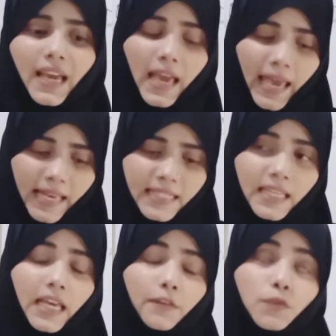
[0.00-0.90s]
As
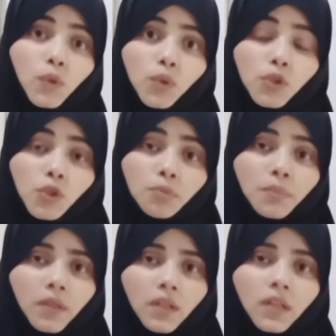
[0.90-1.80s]
I have told you,
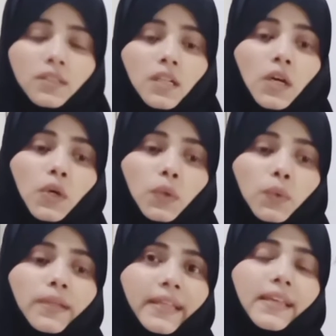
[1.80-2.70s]
birds
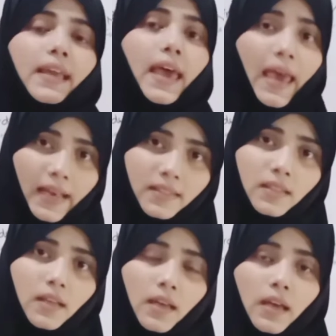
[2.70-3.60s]
who lay
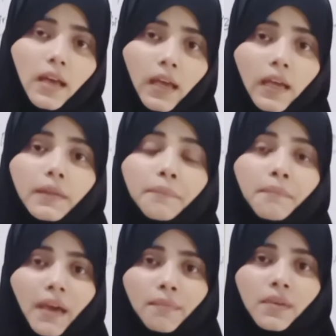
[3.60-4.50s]
eggs,
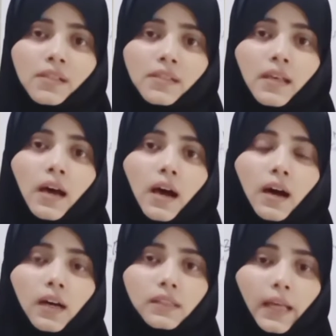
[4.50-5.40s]
And mammals
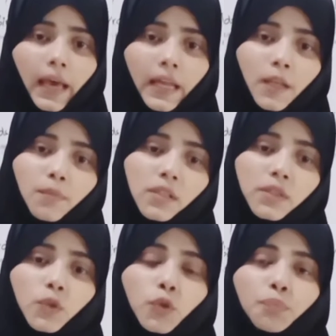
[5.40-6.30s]
are the
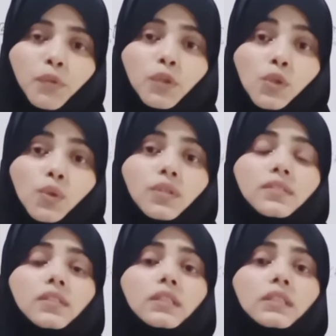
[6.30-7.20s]
animals who
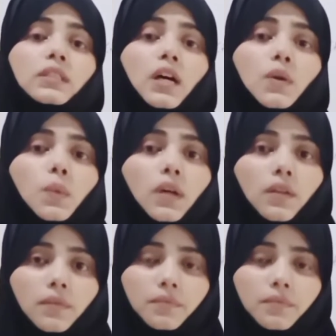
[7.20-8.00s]
produce young one.